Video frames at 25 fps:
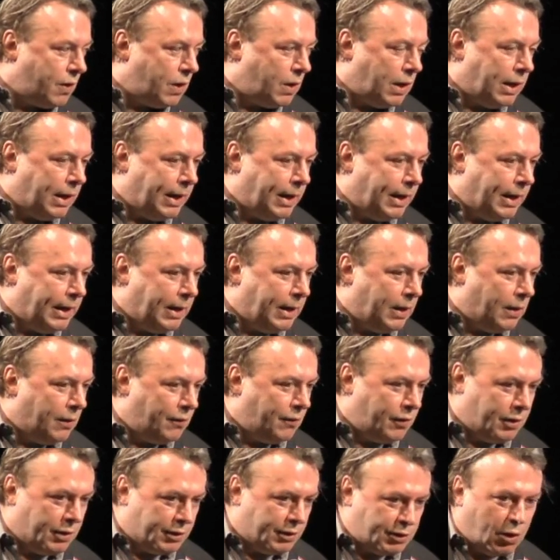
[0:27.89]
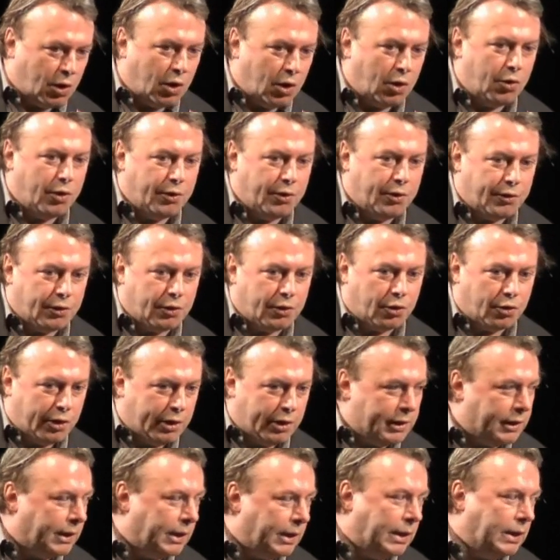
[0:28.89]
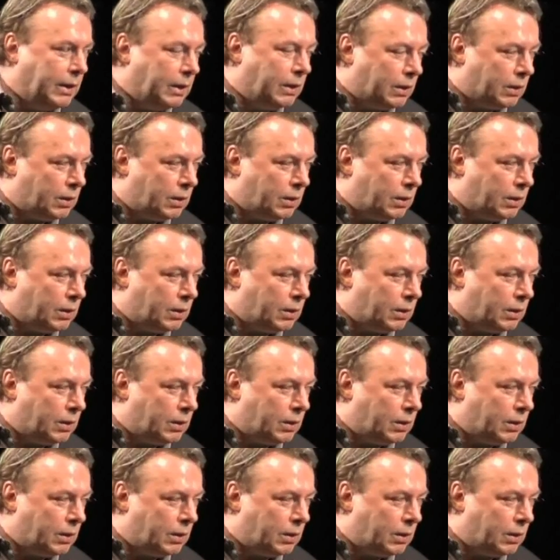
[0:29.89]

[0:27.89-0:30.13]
an intolerant and greedy